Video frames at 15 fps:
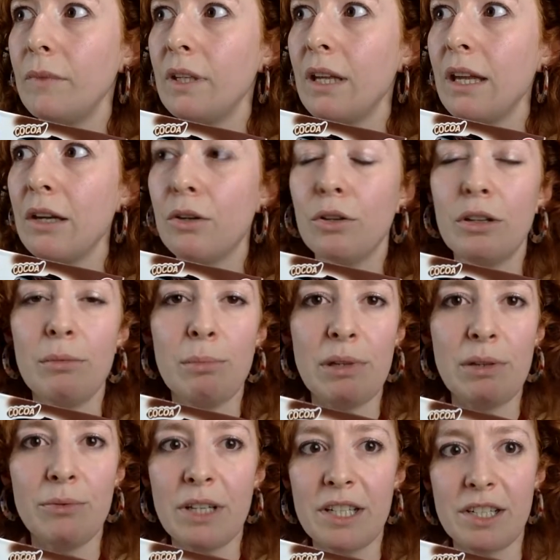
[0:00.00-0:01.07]
it couldn't be
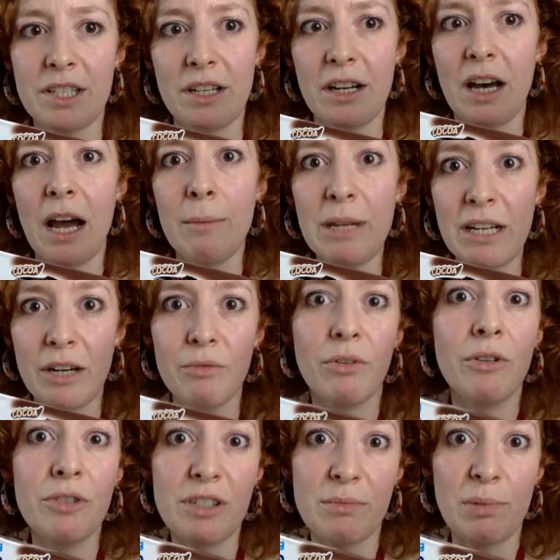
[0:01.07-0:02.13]
written. I mean, I
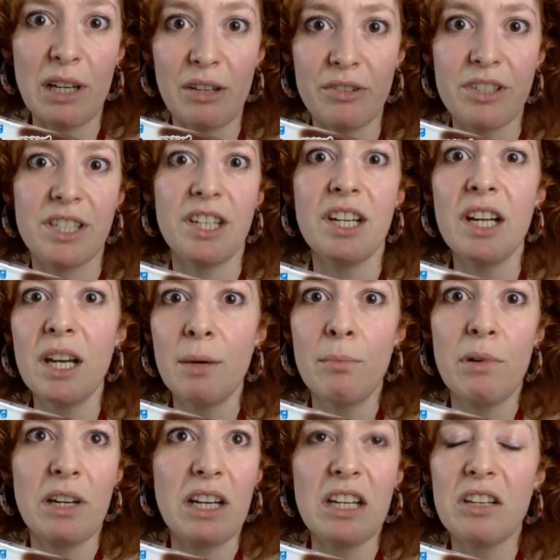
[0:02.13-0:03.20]
wrote about it,
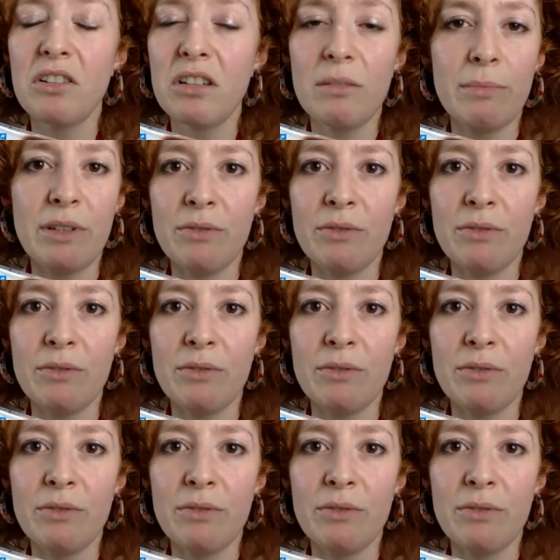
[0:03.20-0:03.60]
but it couldn't be